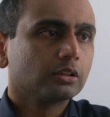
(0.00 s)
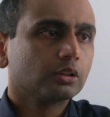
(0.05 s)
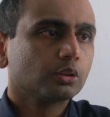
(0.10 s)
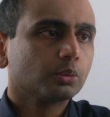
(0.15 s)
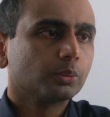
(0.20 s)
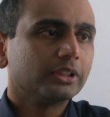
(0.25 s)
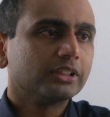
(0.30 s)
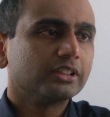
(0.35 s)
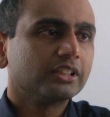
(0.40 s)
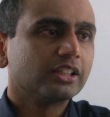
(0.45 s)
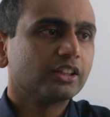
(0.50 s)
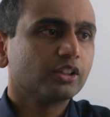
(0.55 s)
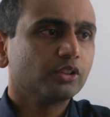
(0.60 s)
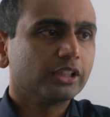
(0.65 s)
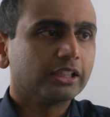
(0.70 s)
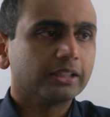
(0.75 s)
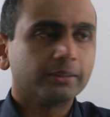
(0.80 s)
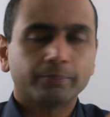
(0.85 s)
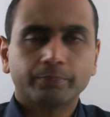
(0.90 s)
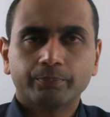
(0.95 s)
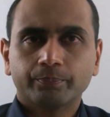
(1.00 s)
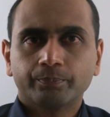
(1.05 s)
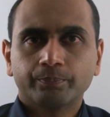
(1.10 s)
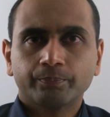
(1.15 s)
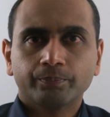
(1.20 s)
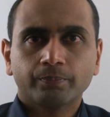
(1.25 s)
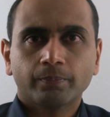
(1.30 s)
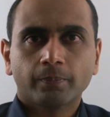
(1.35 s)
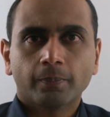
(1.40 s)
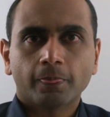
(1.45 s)
23.
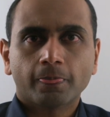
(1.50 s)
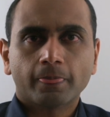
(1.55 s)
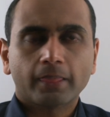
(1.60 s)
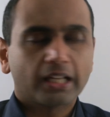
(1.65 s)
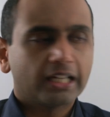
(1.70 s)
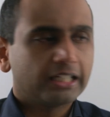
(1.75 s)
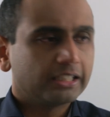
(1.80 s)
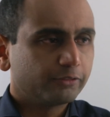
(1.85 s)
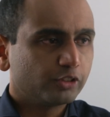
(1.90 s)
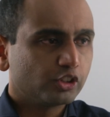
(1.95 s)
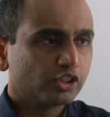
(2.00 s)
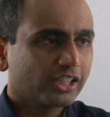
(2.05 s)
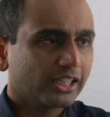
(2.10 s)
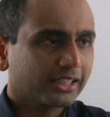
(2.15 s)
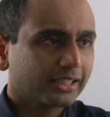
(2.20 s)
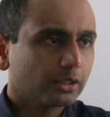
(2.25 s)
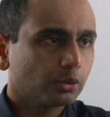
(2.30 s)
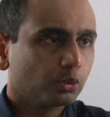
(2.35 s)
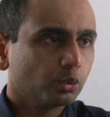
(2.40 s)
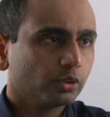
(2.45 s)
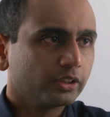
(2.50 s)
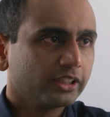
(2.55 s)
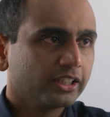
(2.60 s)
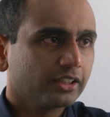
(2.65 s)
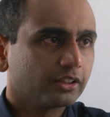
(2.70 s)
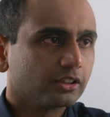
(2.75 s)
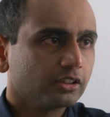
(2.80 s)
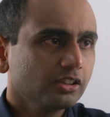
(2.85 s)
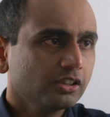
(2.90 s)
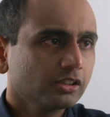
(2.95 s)
And if you check out all the
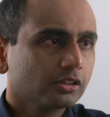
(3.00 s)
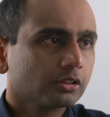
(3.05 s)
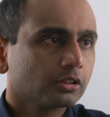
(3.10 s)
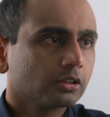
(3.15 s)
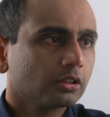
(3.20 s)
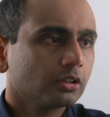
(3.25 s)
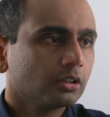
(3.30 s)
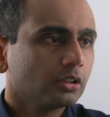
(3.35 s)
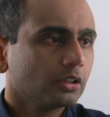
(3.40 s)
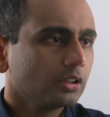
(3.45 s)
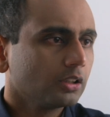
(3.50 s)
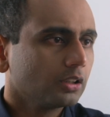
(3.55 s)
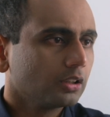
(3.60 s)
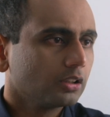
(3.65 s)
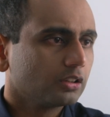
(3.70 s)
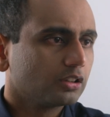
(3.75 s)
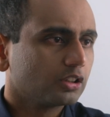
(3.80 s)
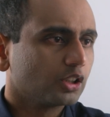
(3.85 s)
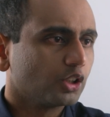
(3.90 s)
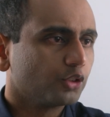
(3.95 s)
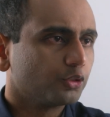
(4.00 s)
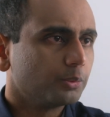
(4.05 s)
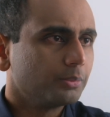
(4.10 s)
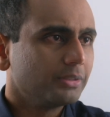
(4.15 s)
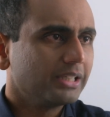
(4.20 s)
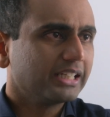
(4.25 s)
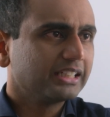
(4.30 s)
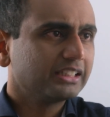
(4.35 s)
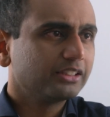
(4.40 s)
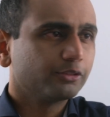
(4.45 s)
others, to go from
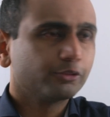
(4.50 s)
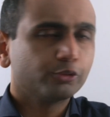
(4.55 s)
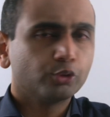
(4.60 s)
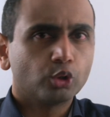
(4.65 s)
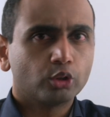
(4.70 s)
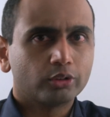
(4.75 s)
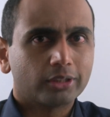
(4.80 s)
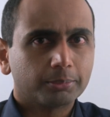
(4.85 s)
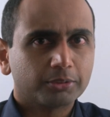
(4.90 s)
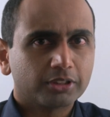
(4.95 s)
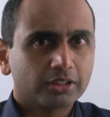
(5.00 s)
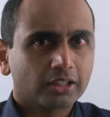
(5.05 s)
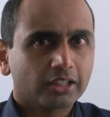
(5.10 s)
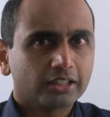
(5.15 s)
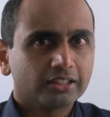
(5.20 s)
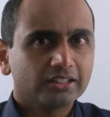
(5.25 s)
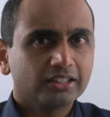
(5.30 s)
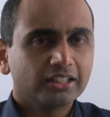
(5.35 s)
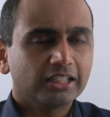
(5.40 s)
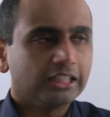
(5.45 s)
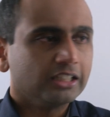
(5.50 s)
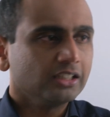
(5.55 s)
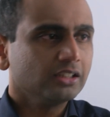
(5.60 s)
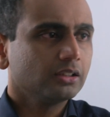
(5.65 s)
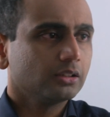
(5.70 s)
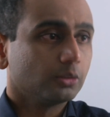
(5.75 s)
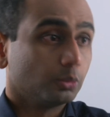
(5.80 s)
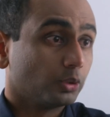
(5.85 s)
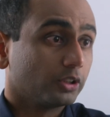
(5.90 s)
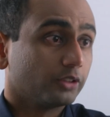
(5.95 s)
negative 4 up to
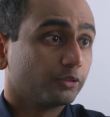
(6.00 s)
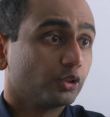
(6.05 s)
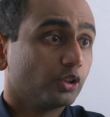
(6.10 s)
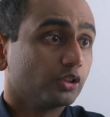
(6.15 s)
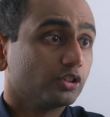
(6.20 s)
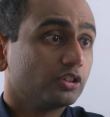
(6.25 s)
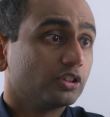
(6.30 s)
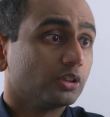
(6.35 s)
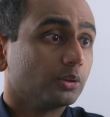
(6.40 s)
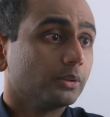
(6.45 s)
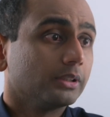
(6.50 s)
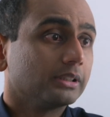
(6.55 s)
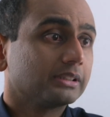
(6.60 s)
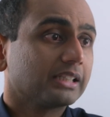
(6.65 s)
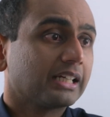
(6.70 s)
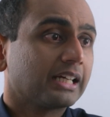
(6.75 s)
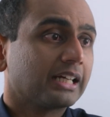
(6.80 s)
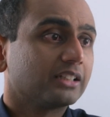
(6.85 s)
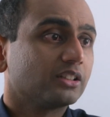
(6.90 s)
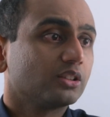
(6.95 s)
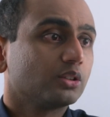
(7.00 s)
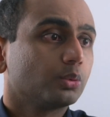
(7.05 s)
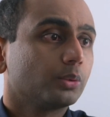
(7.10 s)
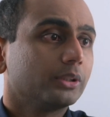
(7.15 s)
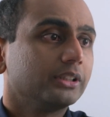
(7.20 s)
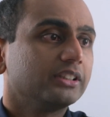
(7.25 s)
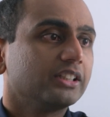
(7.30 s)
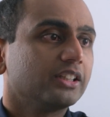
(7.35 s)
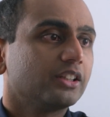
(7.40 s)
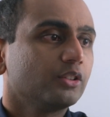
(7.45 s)
19, what I've got to do is add
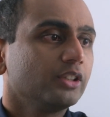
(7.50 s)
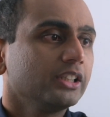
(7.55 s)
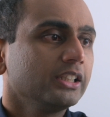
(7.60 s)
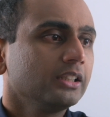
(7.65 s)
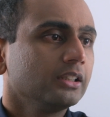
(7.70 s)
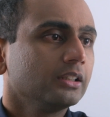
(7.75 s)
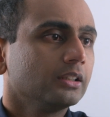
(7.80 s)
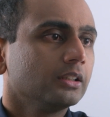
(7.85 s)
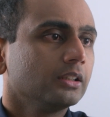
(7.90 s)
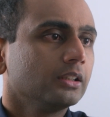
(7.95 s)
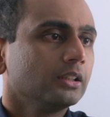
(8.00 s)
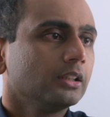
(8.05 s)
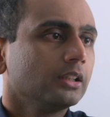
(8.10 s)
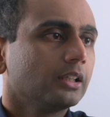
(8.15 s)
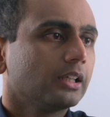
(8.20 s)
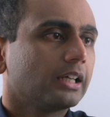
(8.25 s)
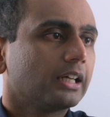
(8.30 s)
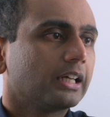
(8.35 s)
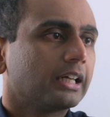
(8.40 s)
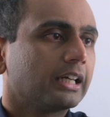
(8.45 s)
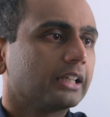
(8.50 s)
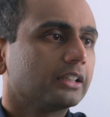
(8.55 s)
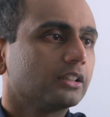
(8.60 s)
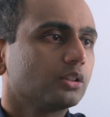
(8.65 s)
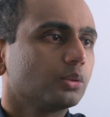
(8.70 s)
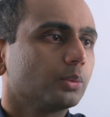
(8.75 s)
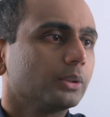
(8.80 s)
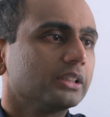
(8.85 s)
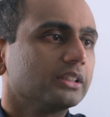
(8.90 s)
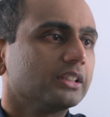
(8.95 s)
23, add
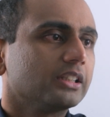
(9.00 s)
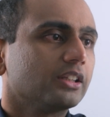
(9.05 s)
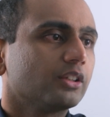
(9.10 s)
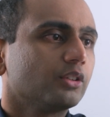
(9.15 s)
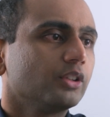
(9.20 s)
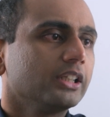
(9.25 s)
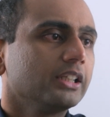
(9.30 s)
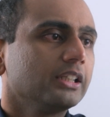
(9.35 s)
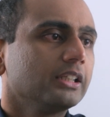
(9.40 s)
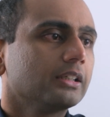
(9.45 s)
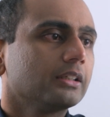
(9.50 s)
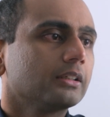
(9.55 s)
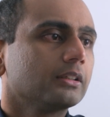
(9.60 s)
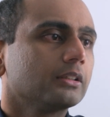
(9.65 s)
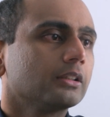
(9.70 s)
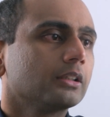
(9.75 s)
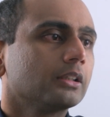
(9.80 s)
23,